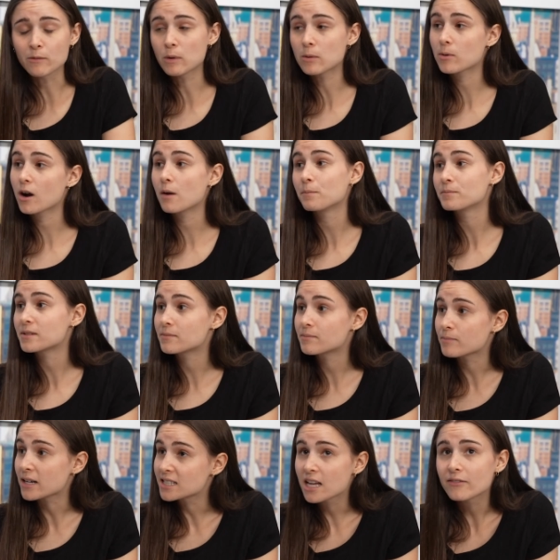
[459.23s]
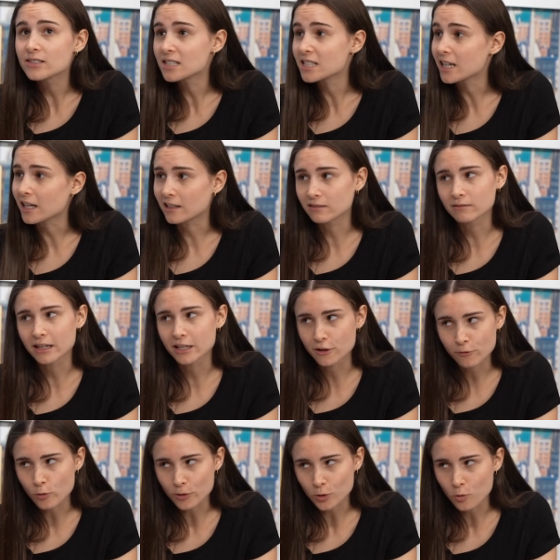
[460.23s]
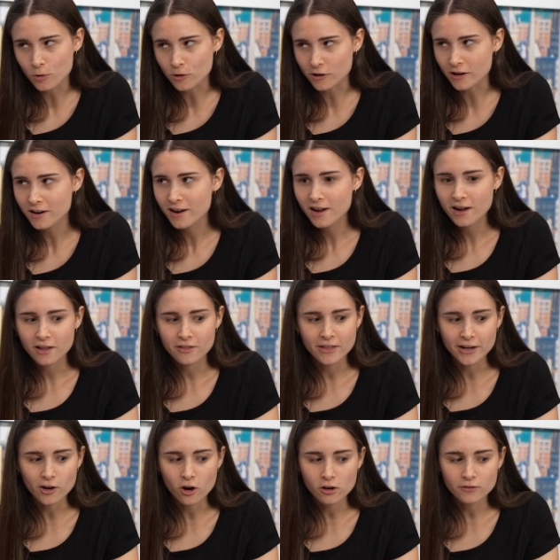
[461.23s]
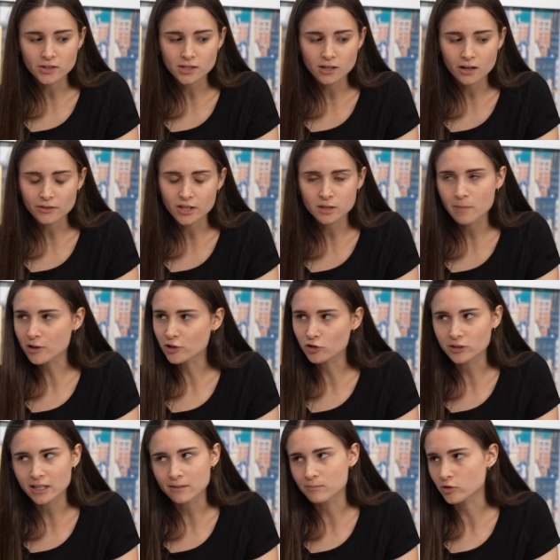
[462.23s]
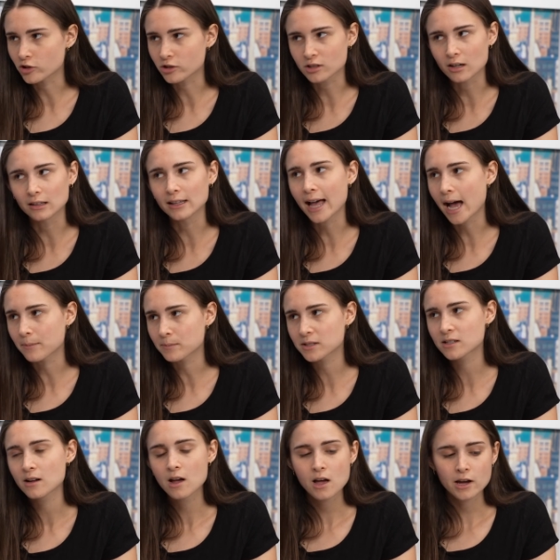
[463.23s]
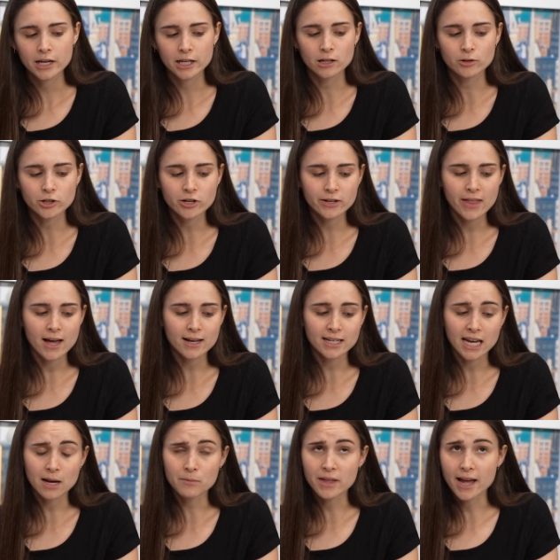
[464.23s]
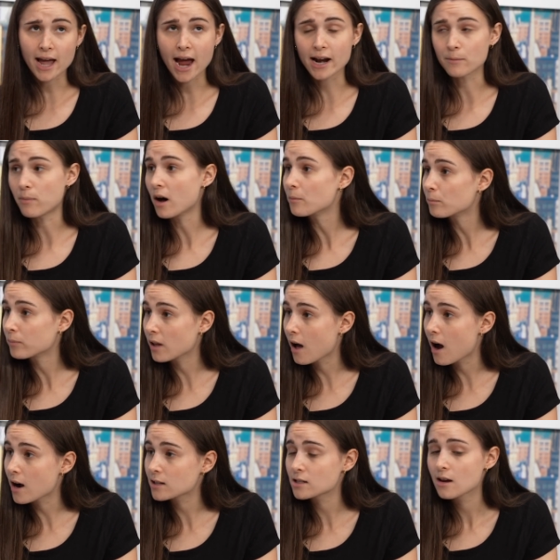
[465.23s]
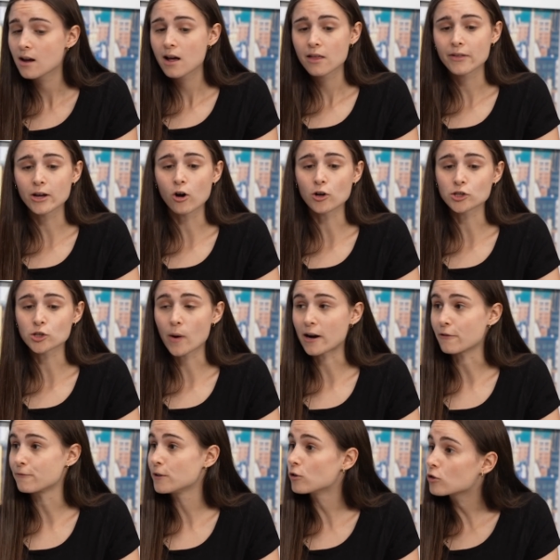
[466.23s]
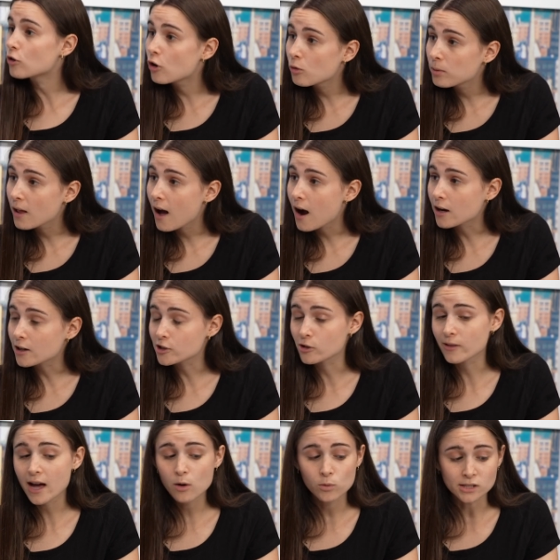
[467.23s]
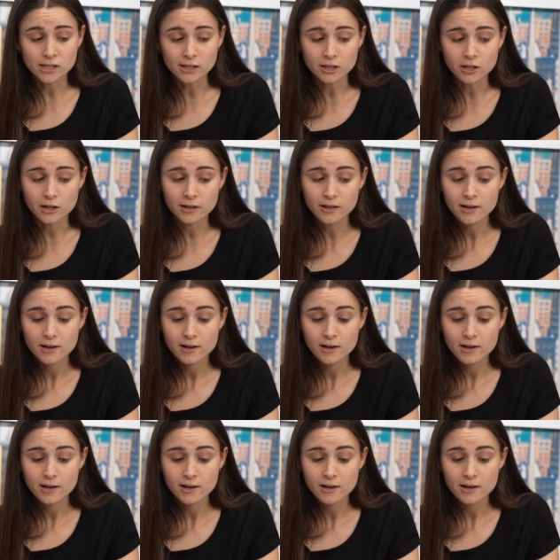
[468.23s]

We were up by 17 in the fourth quarter. Then all of a sudden, the special teams just collapsed. You know, during that game, they had a punt blocked. They also had a field goal blocked, so that wasn't good.